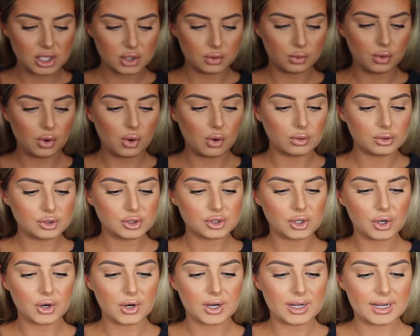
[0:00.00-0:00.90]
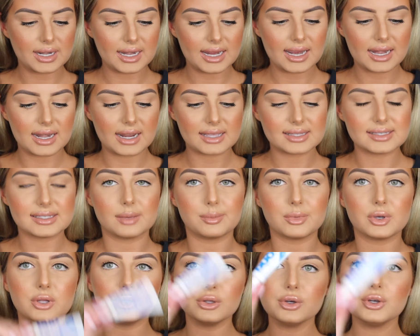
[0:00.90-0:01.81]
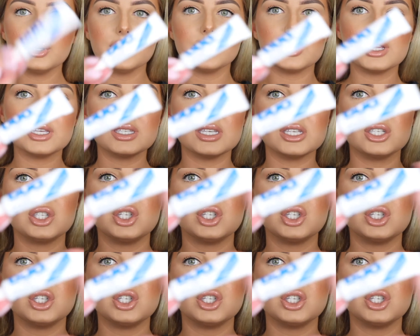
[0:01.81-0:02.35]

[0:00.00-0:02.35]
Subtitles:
you'll also need some glue. This is